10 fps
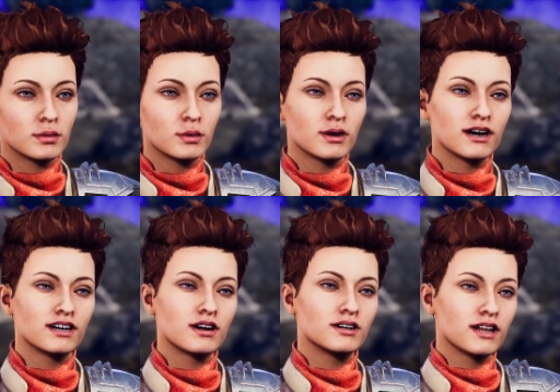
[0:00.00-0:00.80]

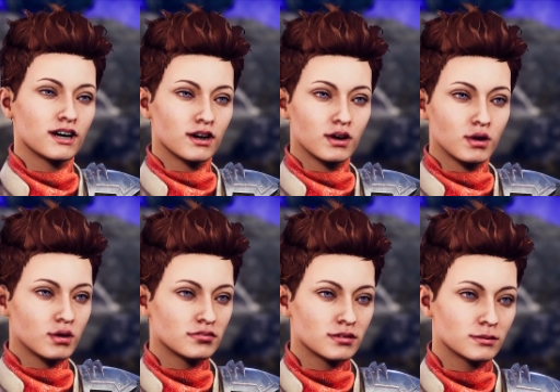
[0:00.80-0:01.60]
Why does that
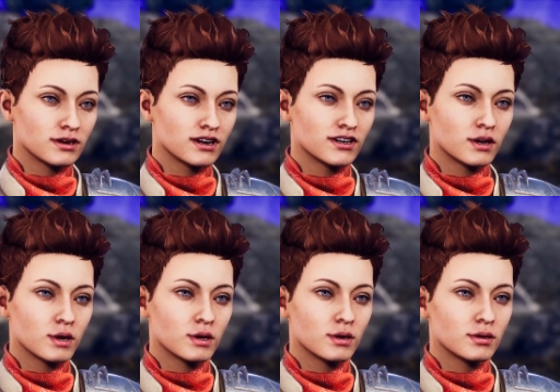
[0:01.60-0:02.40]
sound
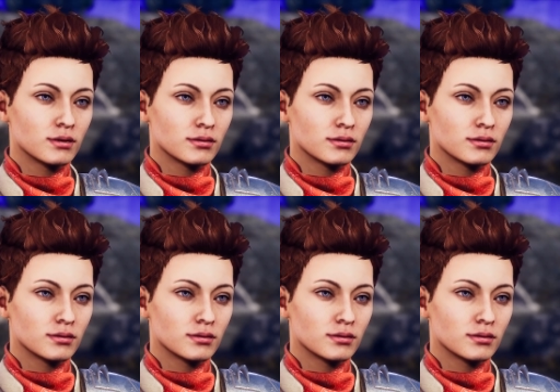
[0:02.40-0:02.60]
familiar?